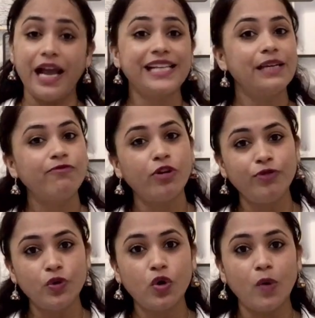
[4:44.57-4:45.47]
except for
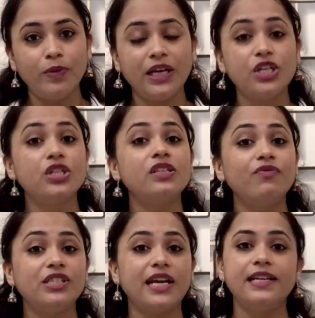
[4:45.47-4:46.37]
few complications
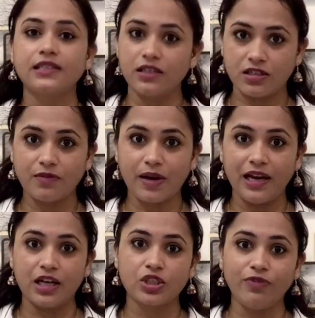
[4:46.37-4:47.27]
which I discussed in my
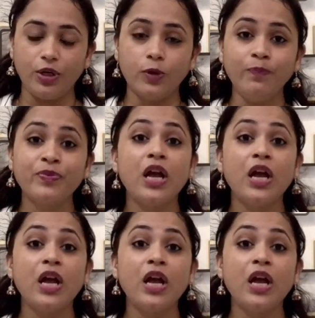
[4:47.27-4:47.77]
last video.